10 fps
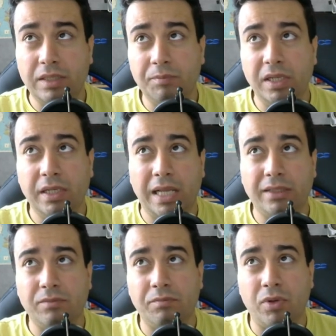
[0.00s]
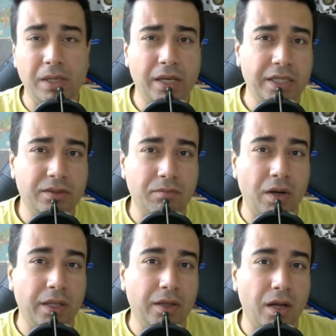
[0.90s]
the beginning that probably I need
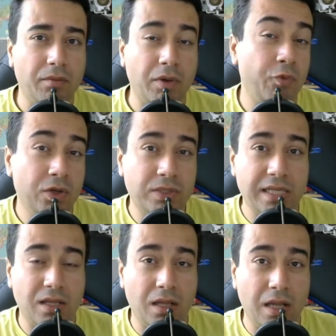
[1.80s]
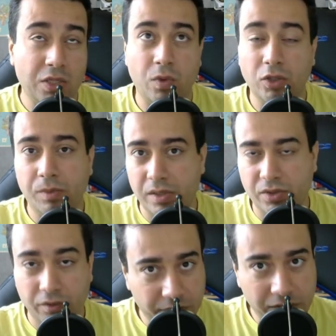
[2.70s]
my Windows as well to be a
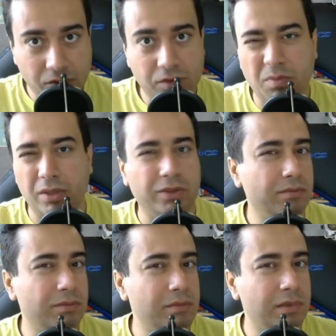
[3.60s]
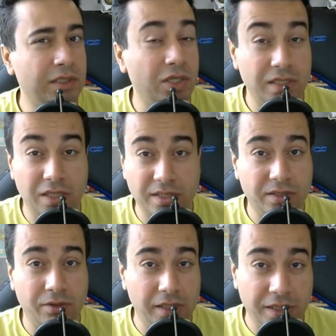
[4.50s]
server Windows, but it doesn't
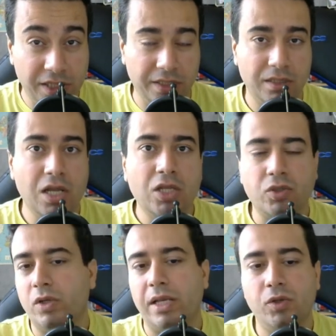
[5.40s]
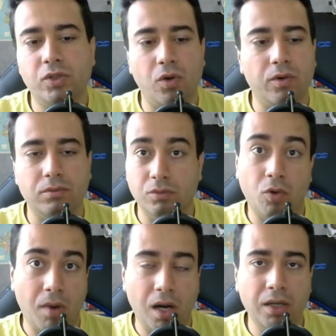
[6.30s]
necessarily need it. So you can use your
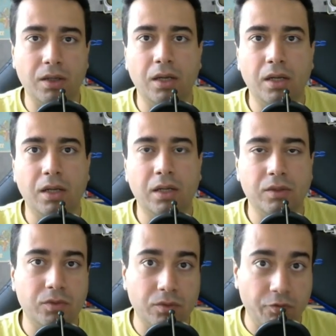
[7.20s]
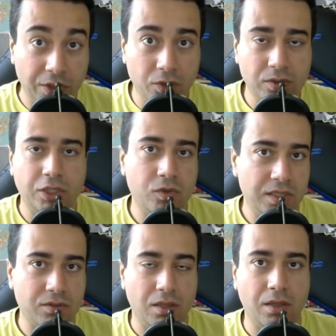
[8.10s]
normal Windows and use
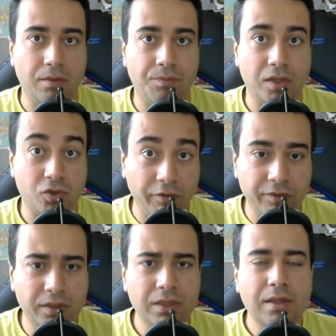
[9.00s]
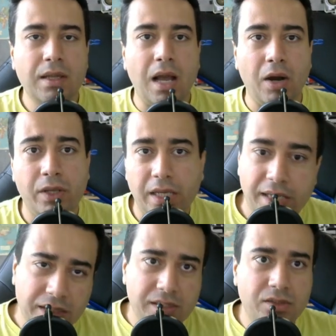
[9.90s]
this software. How we can
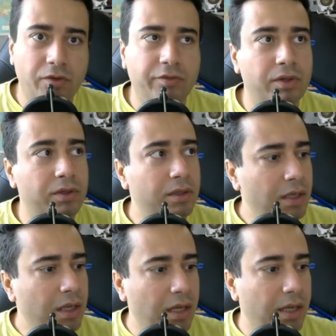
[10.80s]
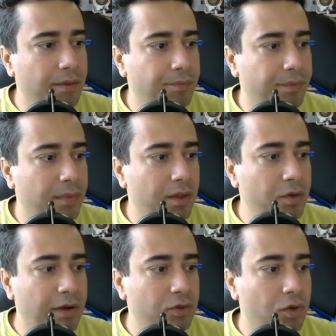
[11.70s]
get this software? You
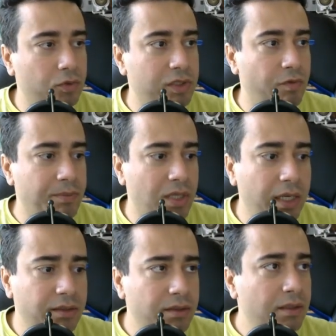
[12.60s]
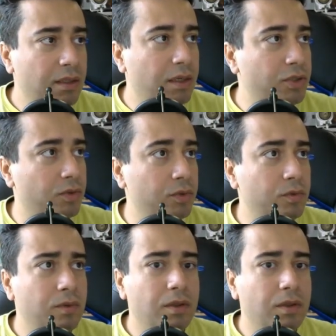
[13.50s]
have to go to this website. I'll show you.